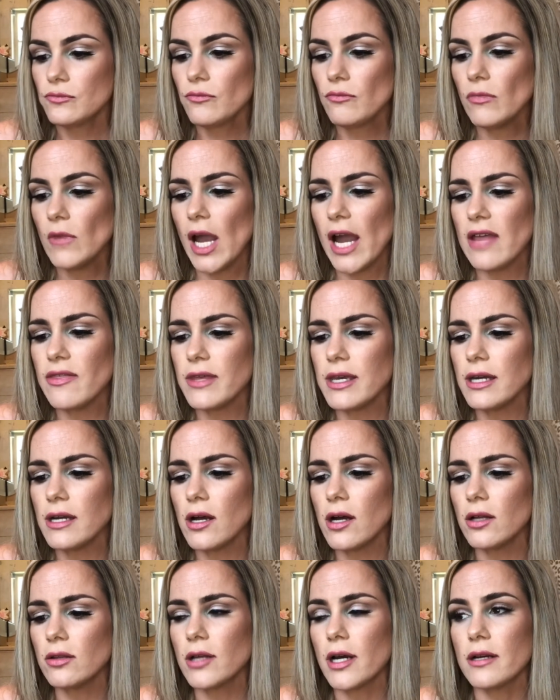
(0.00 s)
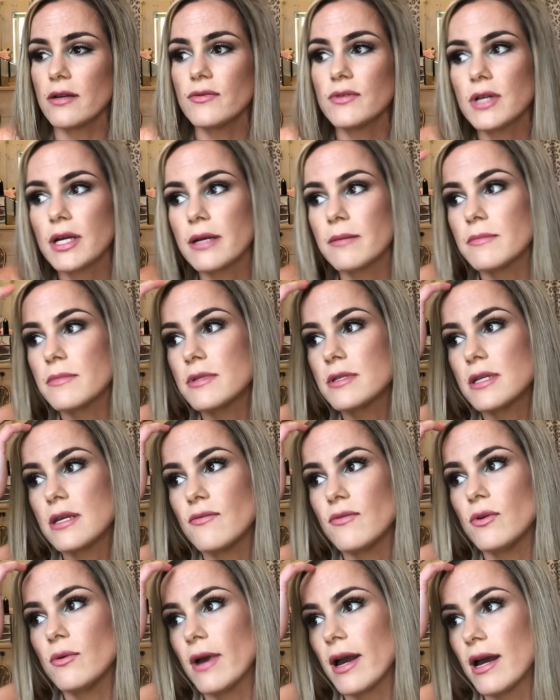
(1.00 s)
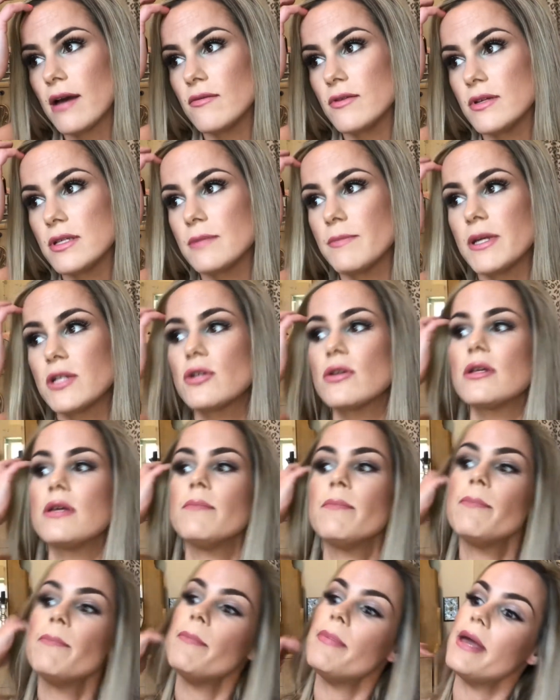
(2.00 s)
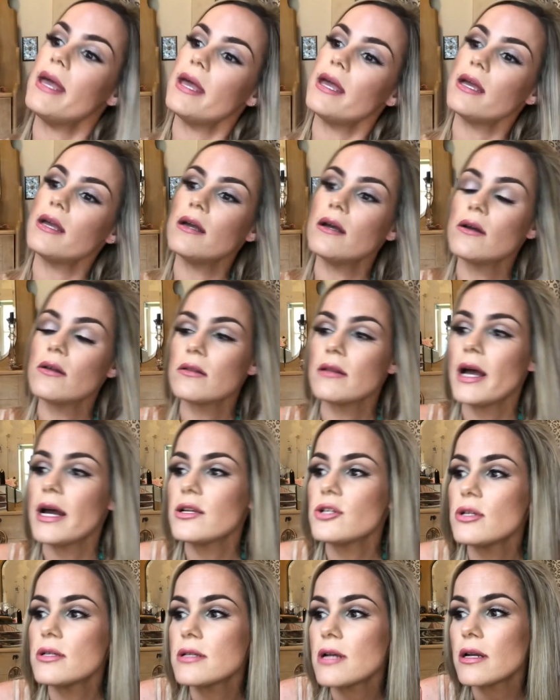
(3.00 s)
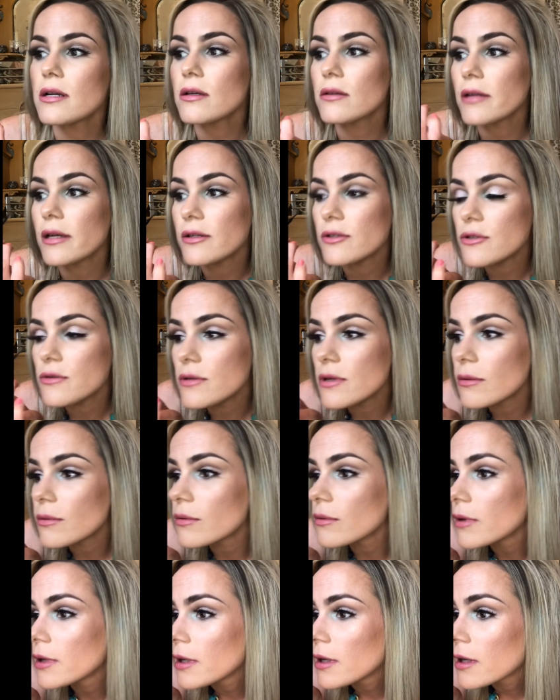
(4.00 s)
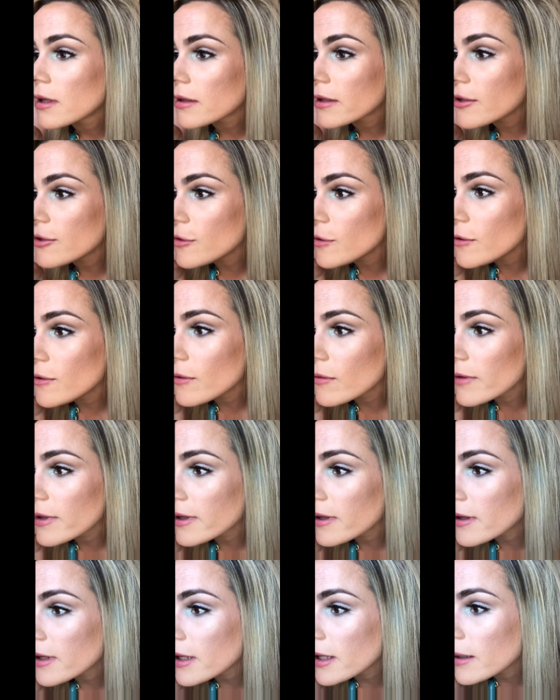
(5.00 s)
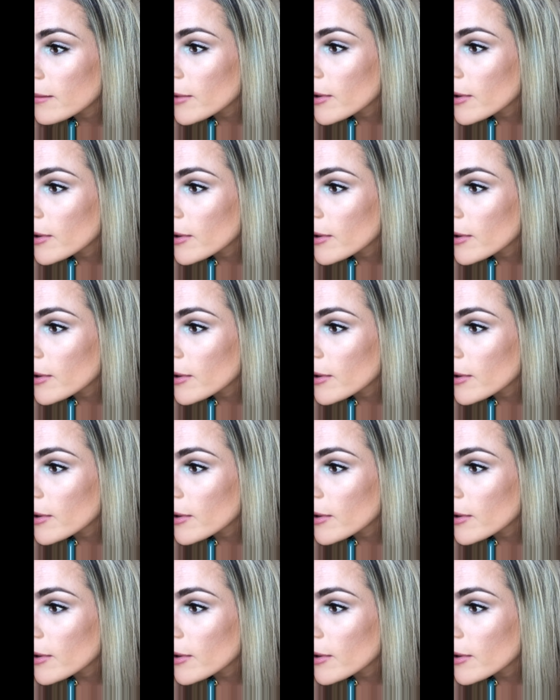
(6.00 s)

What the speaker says: I think a lot of times if you have especially big lashes on, unless you do like an Amy